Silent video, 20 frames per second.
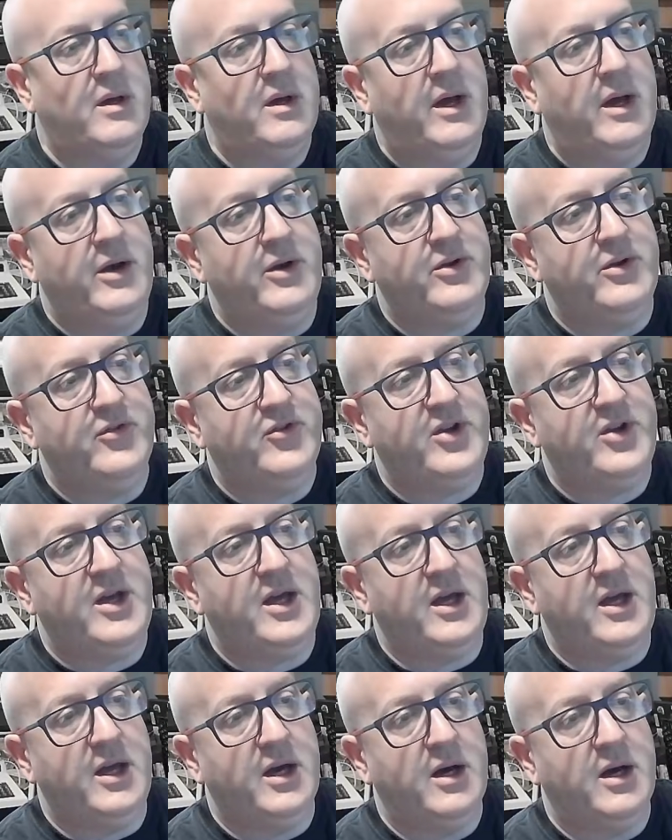and you can see
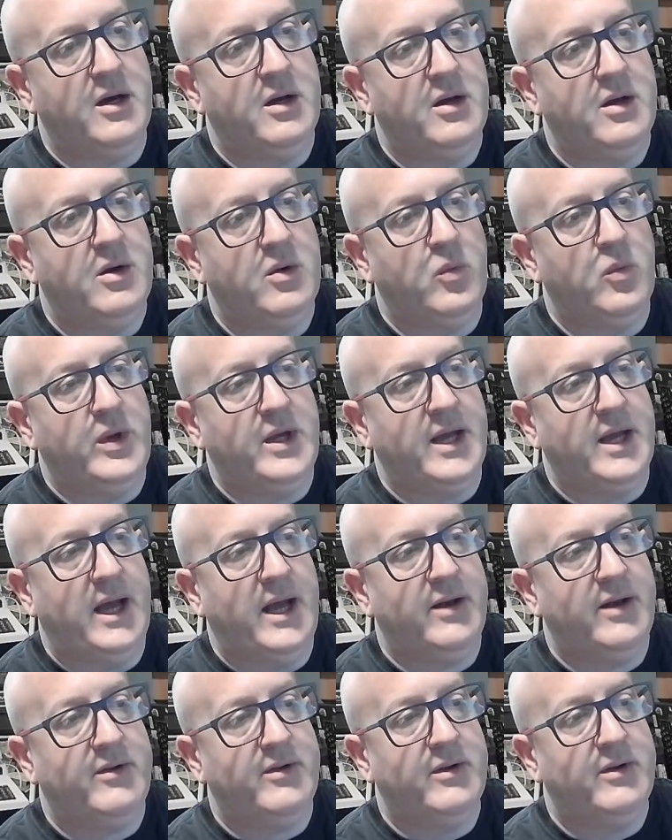here we
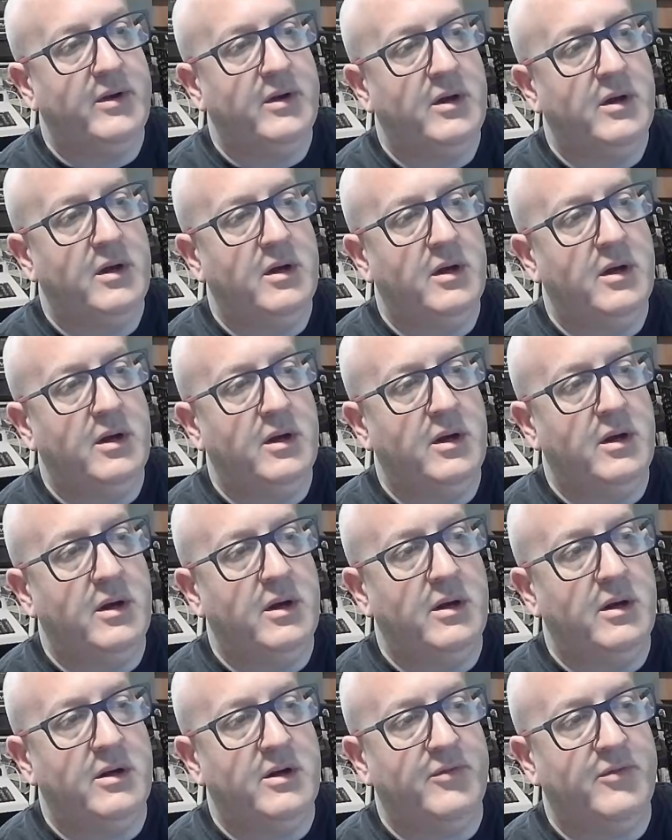get
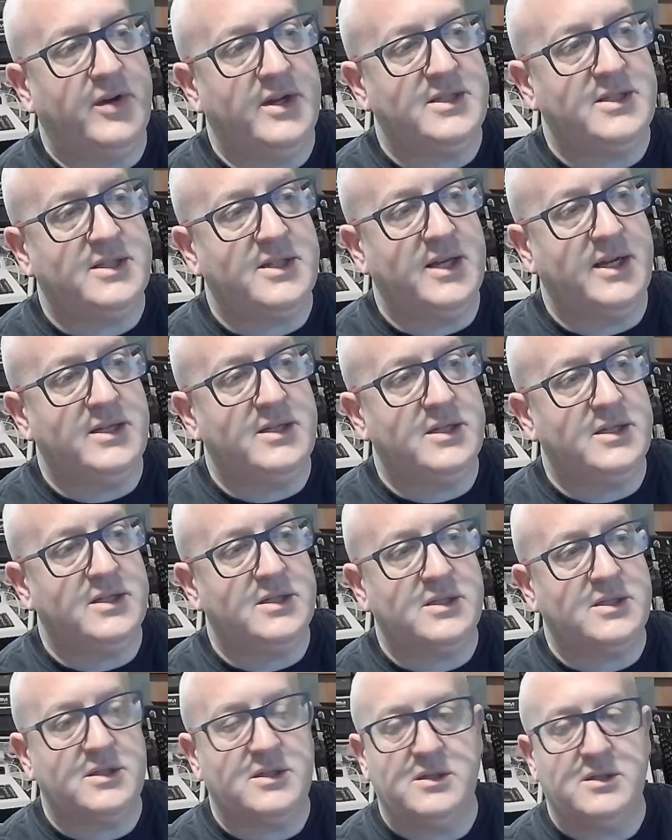device
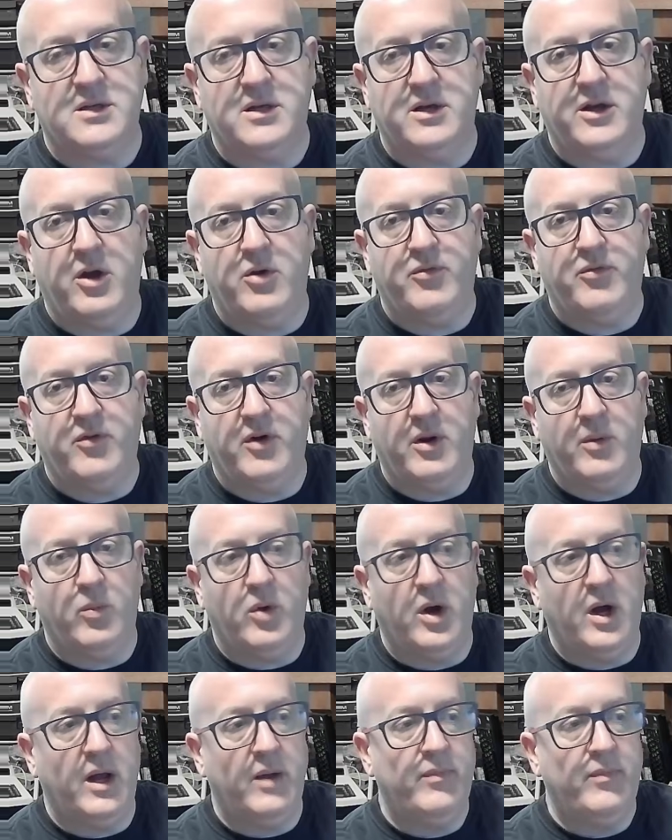status, no
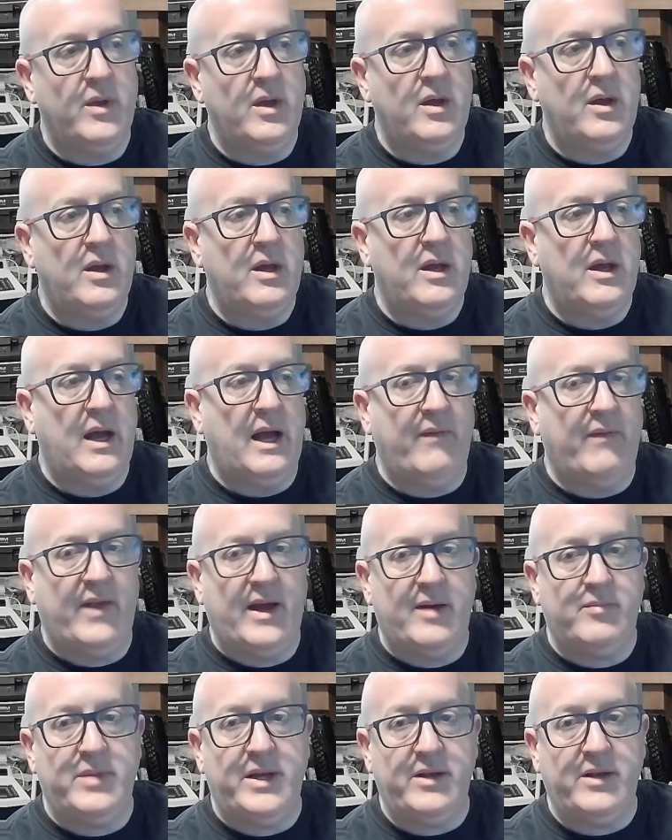firmware. And
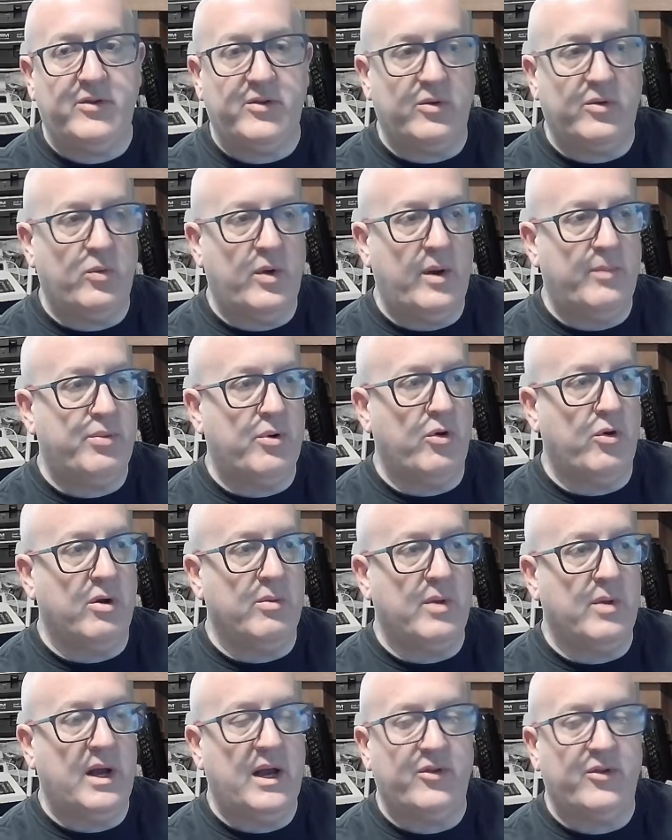that means that the web
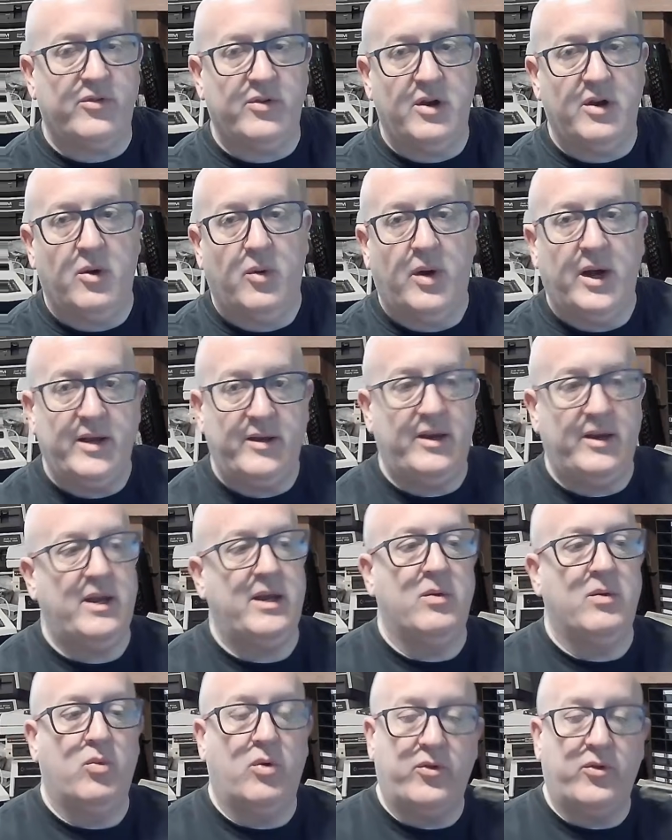programmer has no
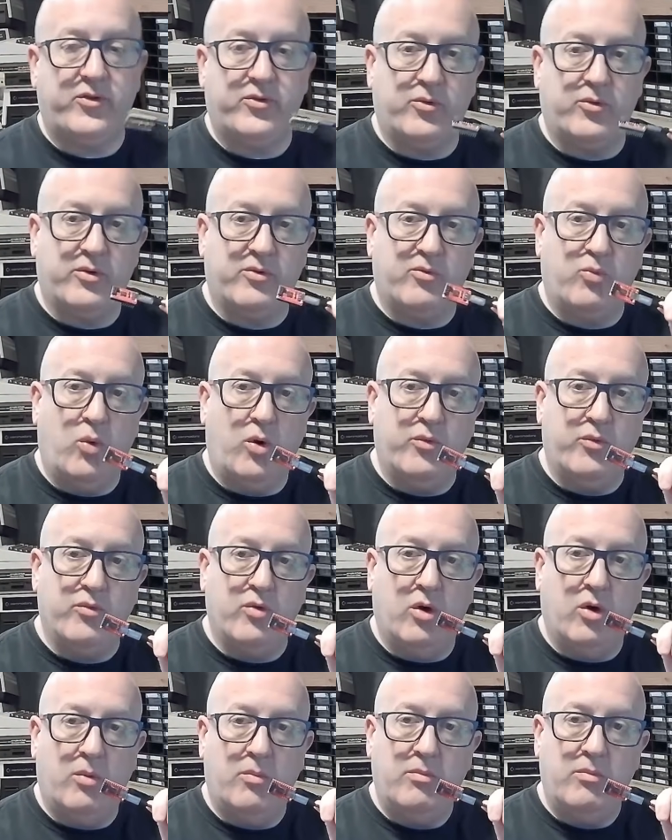idea what sort of
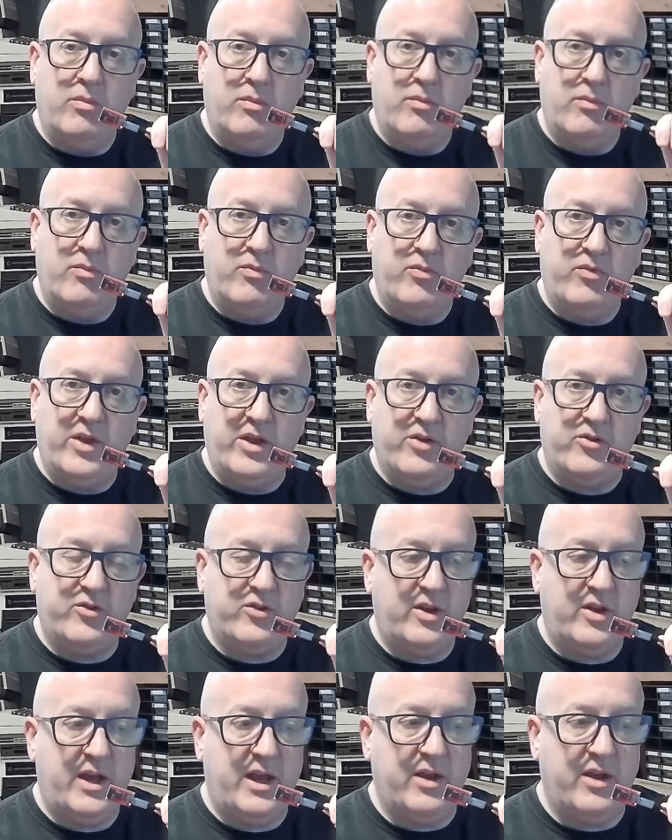OneROM this
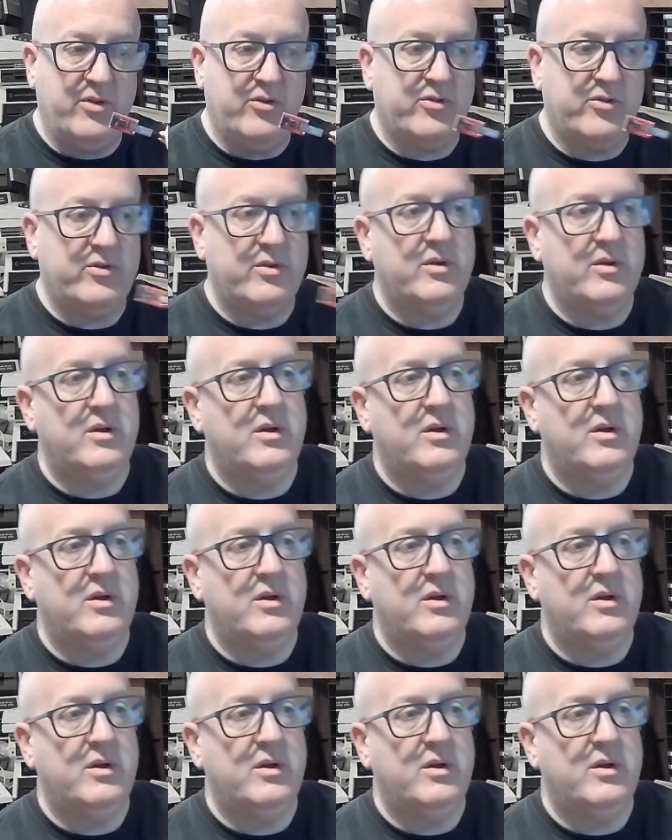is.